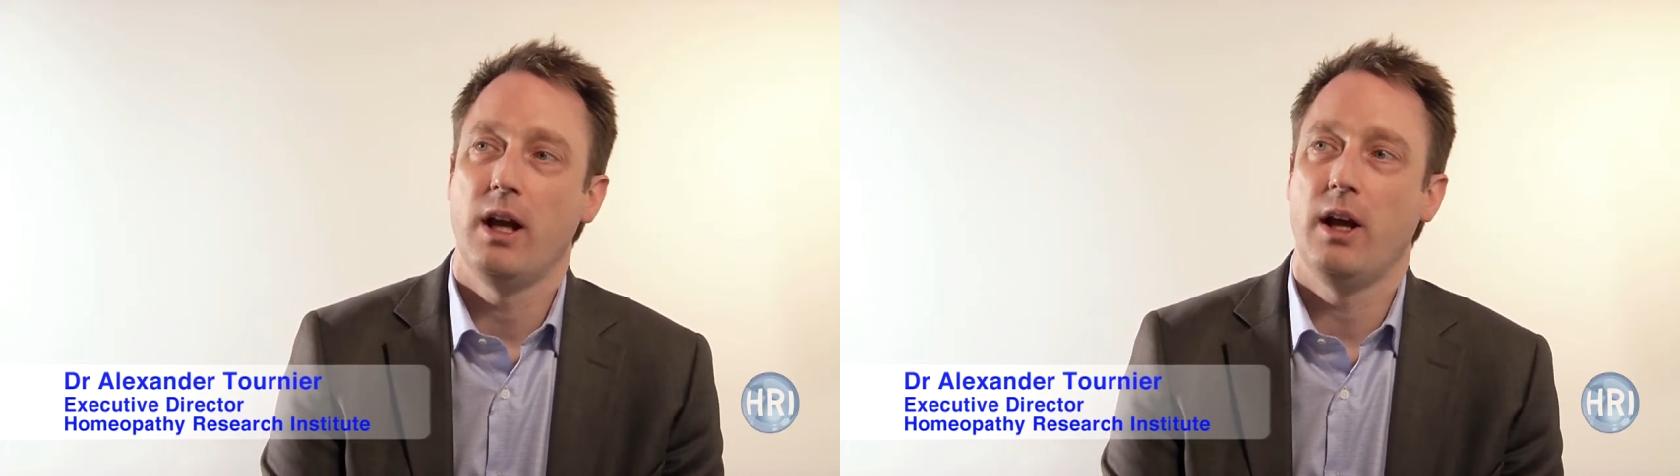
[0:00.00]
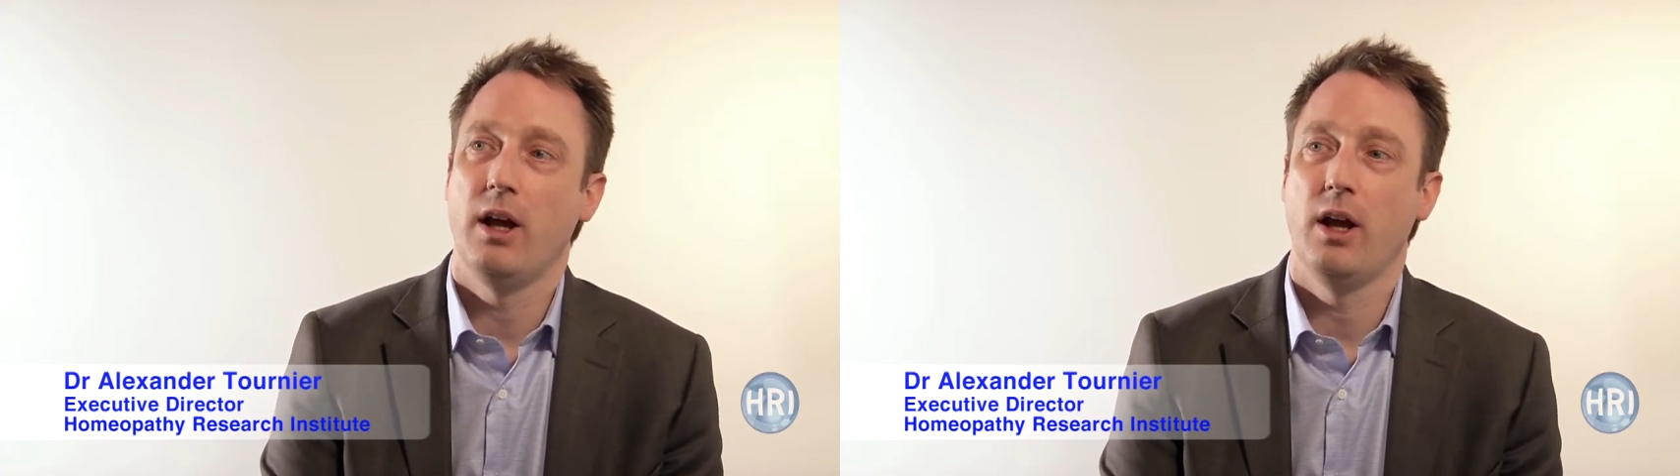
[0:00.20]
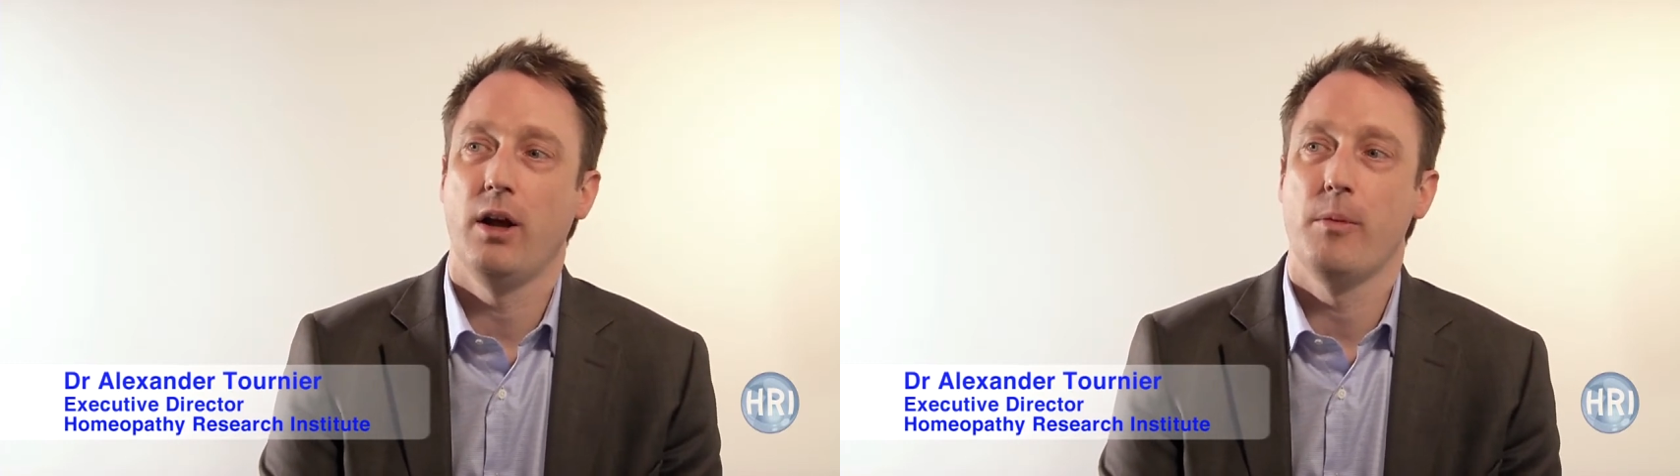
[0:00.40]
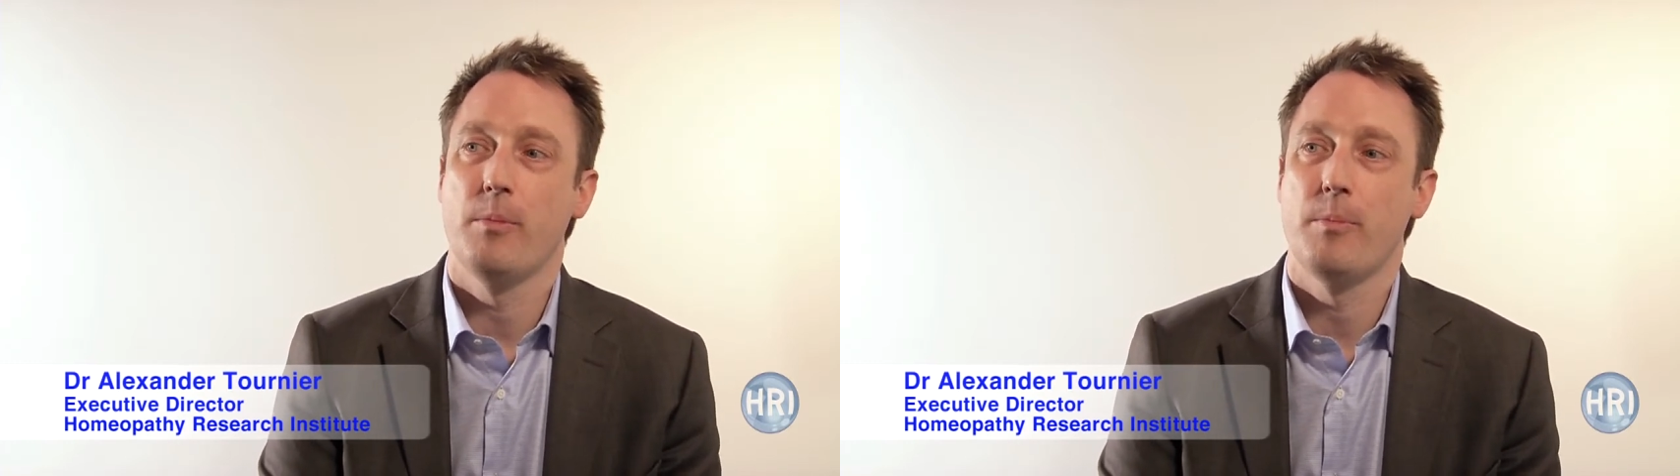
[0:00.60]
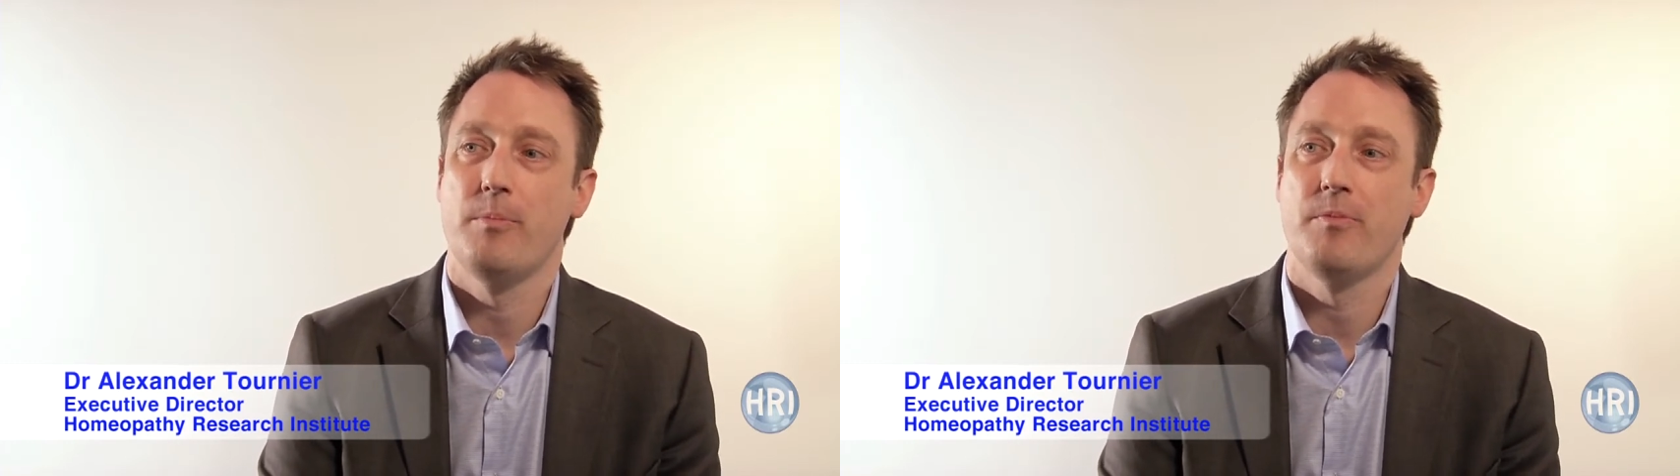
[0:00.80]

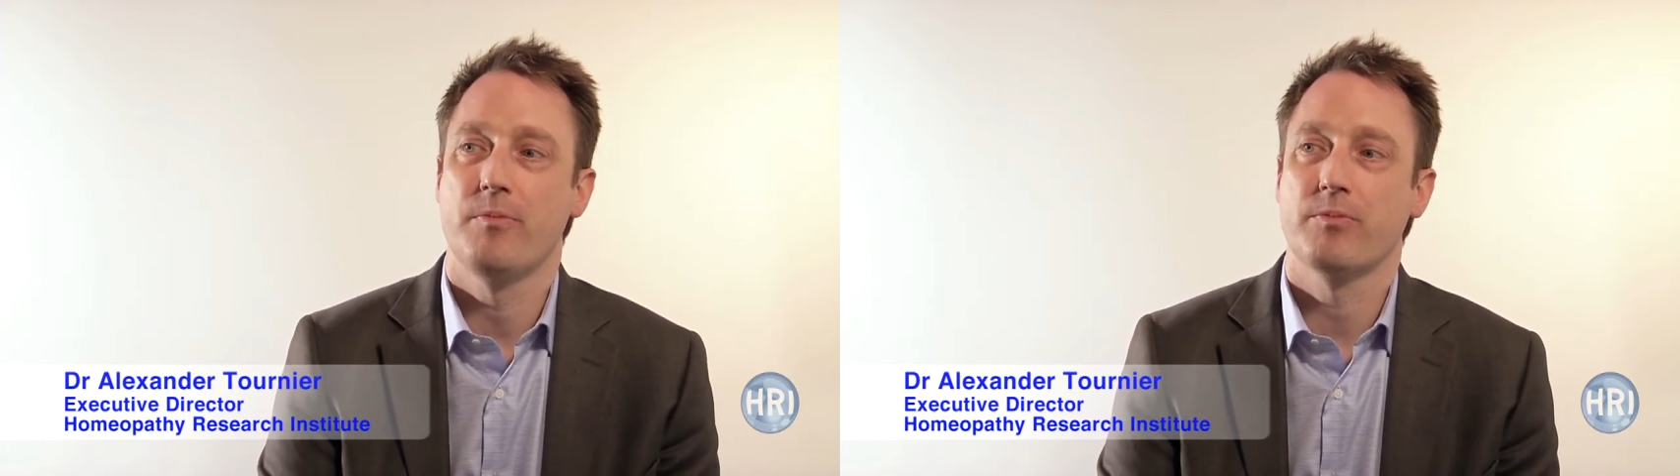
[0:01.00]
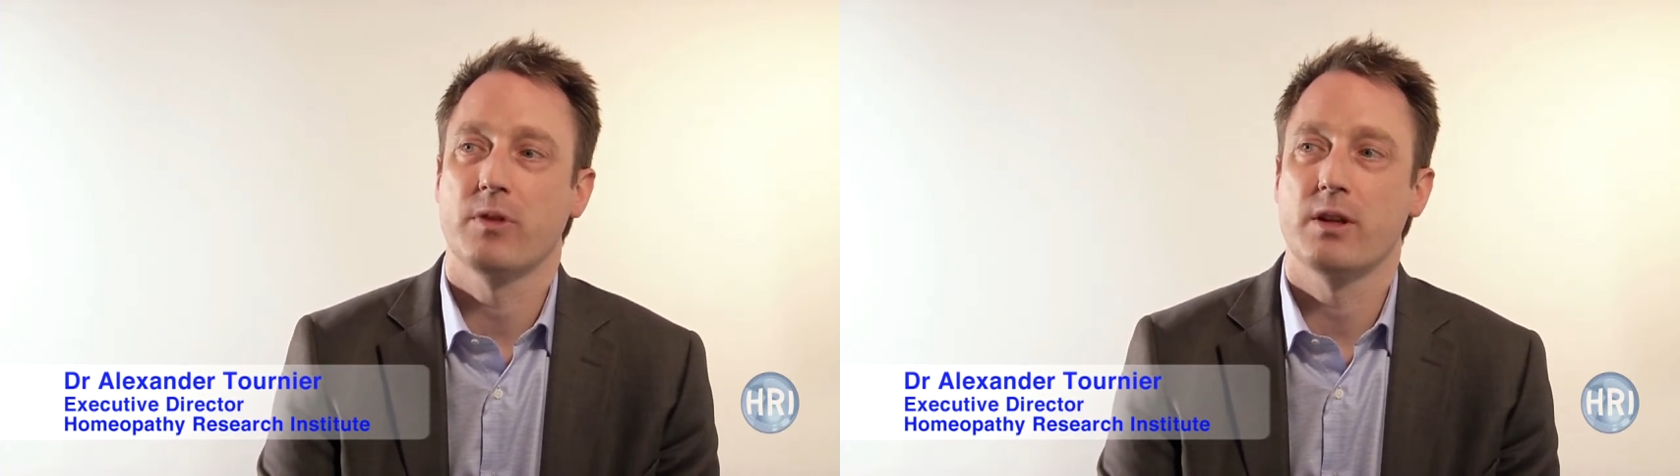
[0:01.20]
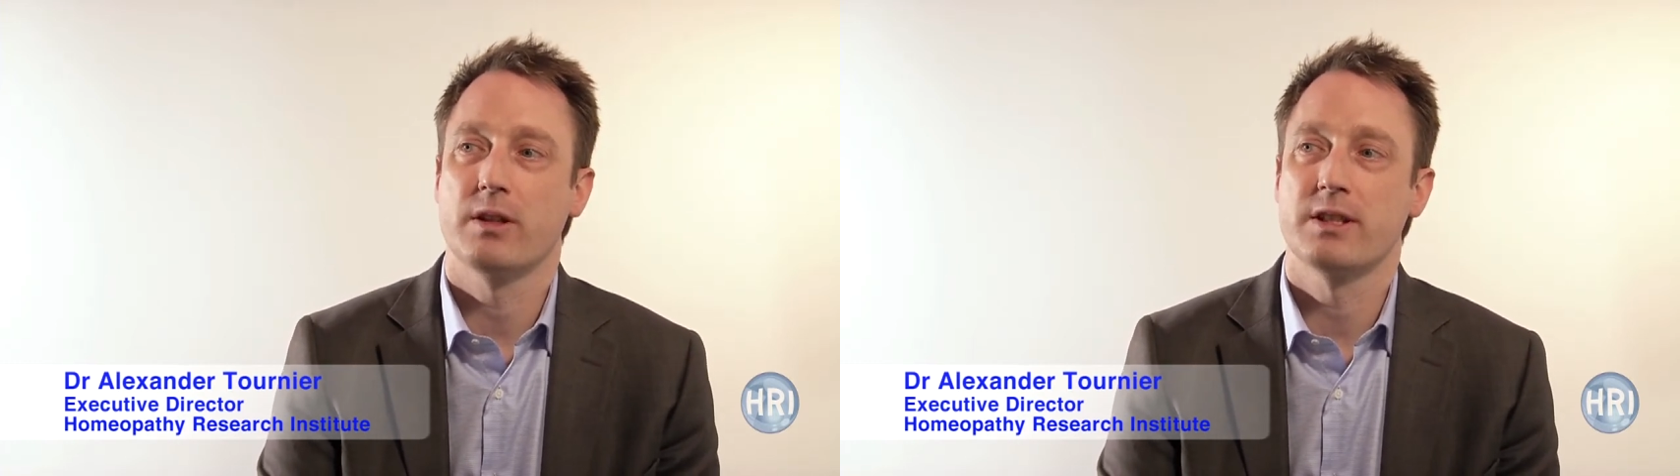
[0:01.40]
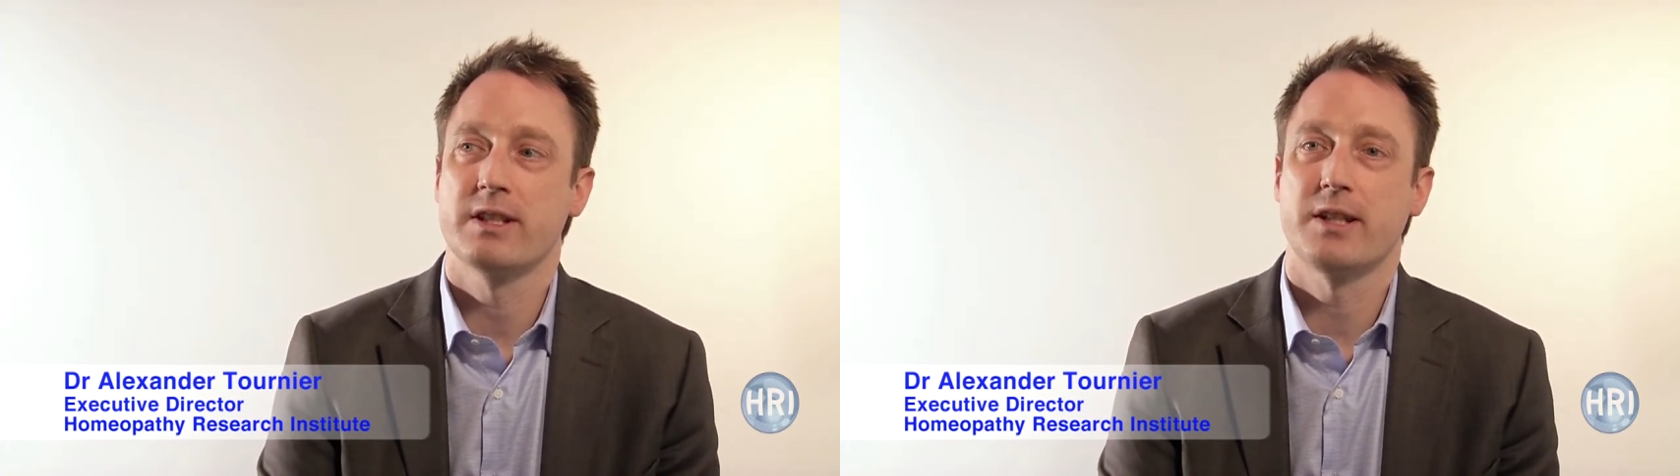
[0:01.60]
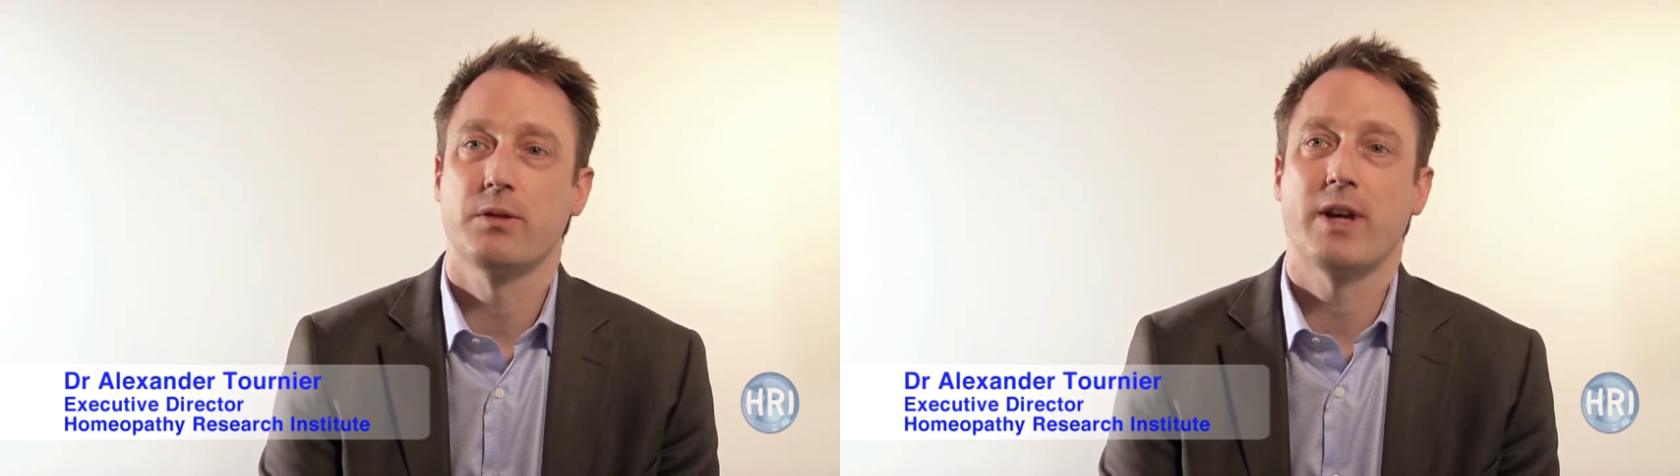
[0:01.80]
set